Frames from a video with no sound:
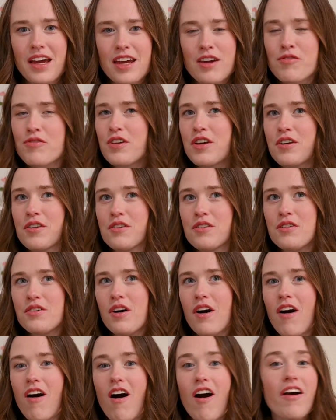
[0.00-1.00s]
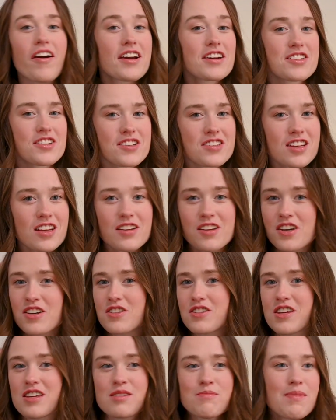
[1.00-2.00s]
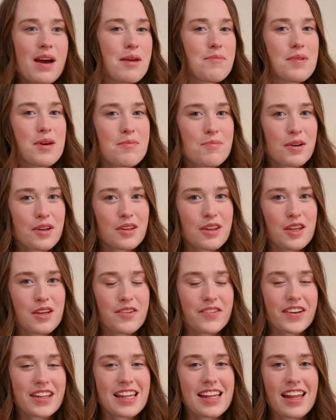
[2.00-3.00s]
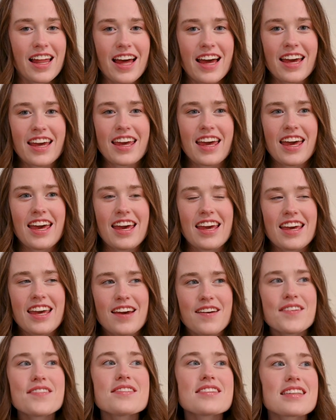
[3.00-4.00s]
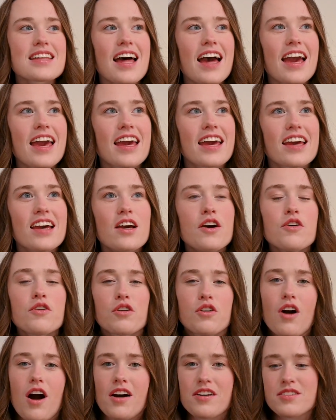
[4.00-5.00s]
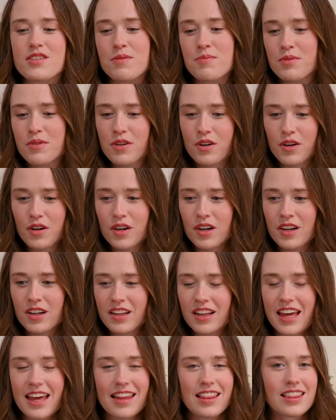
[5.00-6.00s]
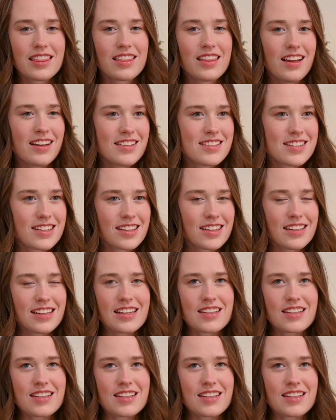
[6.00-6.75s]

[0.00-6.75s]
if you are interested, because this might be a book that you really like, it gives like Gossip Girl in London.